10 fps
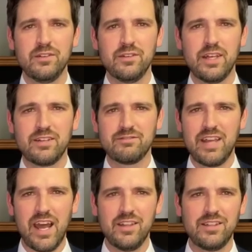like
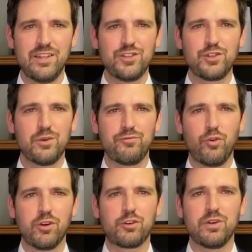tackling the issue of
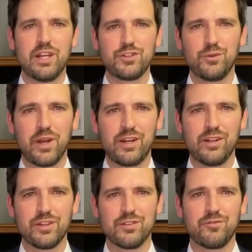foreign credential
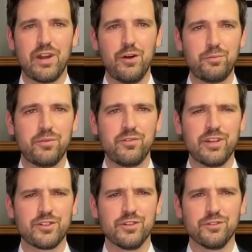recognition for health
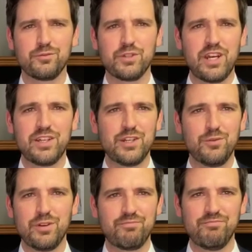professionals, which I deal
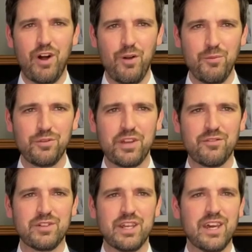with almost
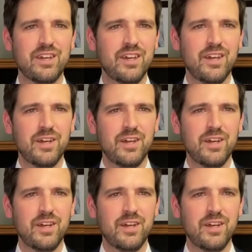every day.